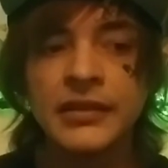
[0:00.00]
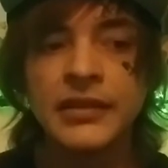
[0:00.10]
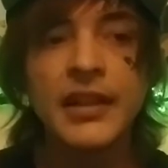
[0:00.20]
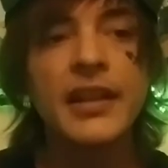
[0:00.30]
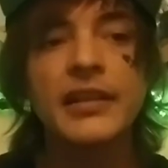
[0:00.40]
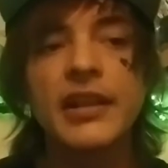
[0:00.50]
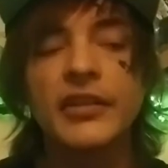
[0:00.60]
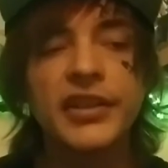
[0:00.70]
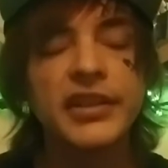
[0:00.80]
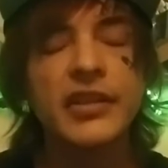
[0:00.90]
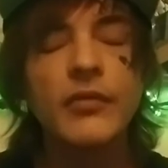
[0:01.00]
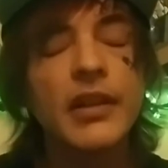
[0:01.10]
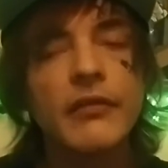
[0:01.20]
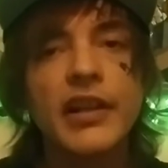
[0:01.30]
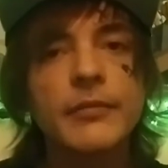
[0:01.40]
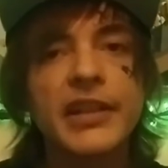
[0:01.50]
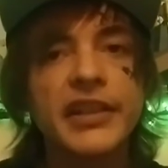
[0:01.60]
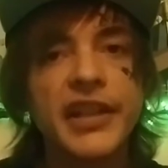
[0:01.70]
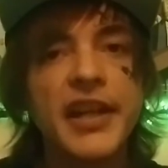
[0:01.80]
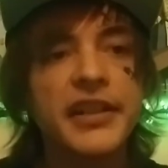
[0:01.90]
she just really wanted me to
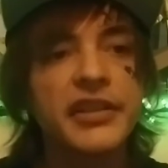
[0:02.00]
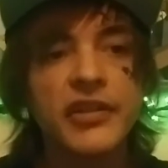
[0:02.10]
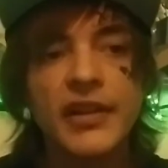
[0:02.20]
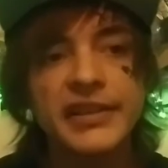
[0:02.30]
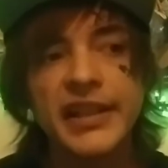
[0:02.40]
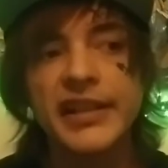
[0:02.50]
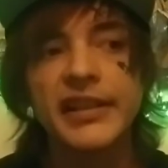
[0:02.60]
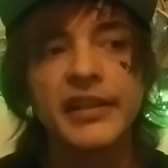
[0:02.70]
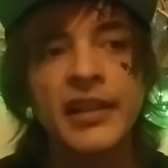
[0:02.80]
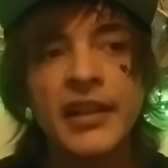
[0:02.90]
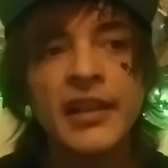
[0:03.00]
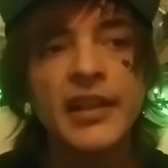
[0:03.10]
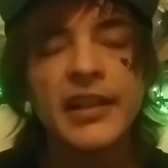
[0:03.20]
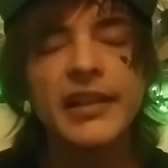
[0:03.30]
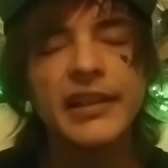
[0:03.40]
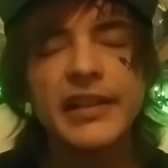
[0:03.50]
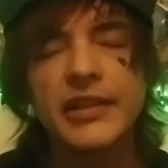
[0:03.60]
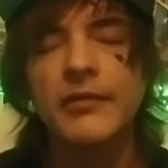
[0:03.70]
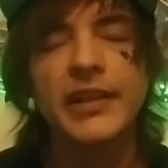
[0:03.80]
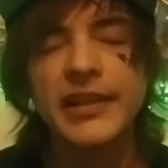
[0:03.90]
change, so I did, and it
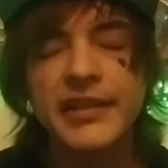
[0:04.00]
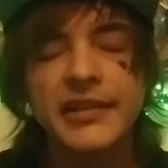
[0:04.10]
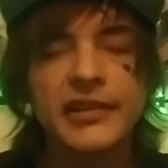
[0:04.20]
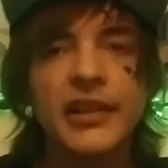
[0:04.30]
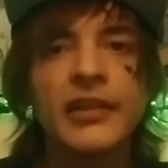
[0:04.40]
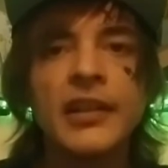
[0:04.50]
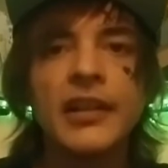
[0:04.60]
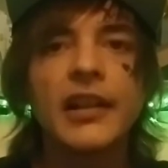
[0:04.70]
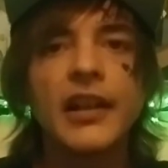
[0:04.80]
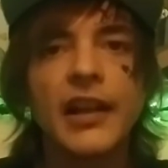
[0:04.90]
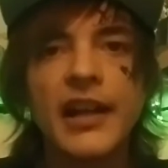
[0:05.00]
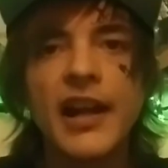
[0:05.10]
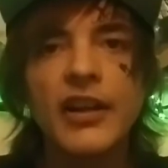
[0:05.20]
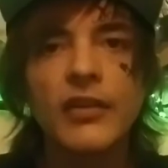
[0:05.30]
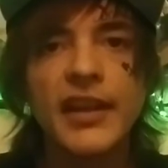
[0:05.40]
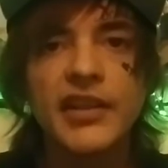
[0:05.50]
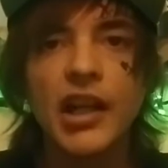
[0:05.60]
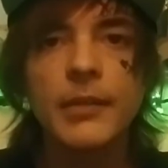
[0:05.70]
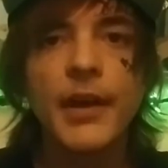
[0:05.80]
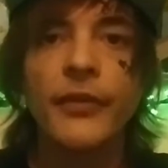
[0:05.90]
is what it is, I don't like
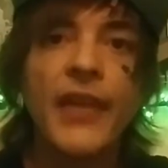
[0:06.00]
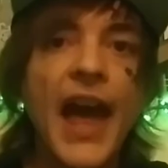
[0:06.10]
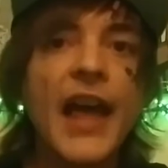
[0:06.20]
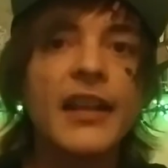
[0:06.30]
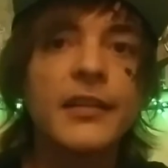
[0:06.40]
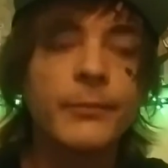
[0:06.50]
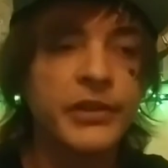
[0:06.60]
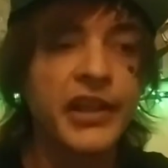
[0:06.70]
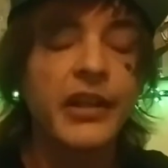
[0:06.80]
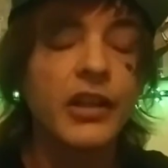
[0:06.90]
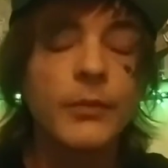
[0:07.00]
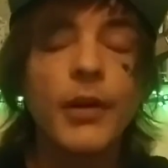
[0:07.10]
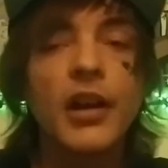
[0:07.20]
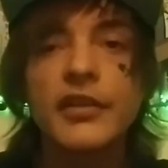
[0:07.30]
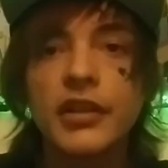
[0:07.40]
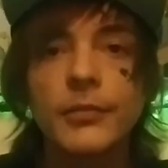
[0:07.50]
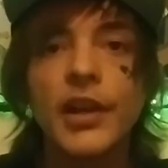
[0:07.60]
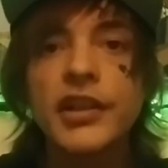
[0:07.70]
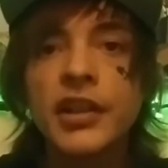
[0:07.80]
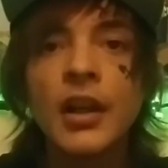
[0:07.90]
talking about that particular part too
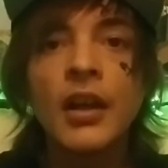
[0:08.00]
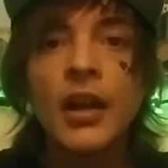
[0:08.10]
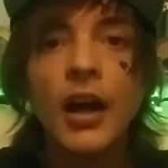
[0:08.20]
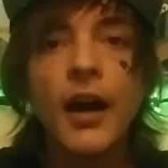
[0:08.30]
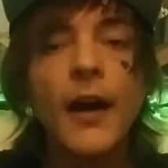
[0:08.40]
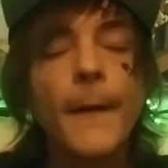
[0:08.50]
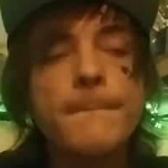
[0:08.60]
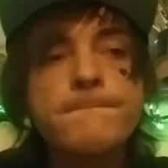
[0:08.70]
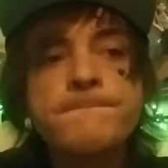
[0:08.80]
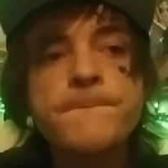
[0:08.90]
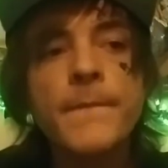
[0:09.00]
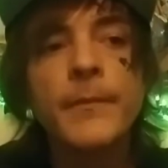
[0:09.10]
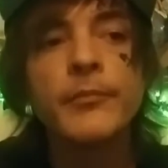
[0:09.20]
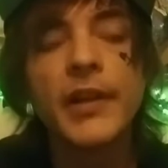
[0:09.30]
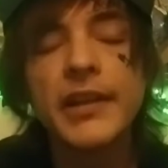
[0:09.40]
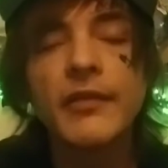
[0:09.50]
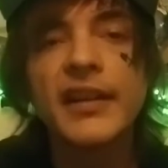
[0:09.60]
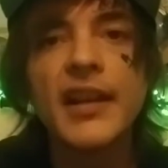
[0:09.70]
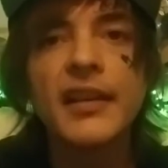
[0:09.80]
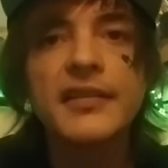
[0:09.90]
much. But anyway,
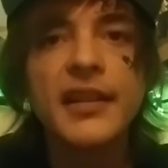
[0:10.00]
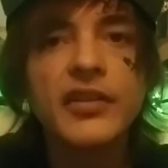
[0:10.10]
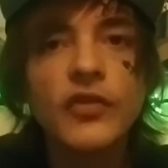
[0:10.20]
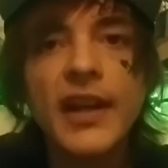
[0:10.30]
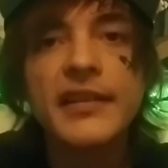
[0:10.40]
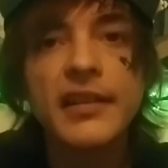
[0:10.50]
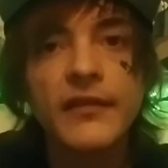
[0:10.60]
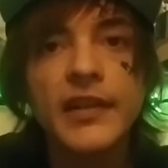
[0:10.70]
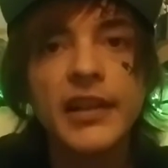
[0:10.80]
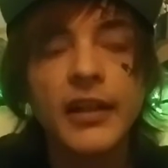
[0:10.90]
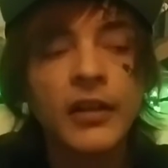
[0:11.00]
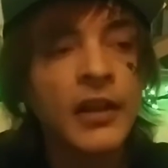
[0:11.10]
now let's get straight into the video.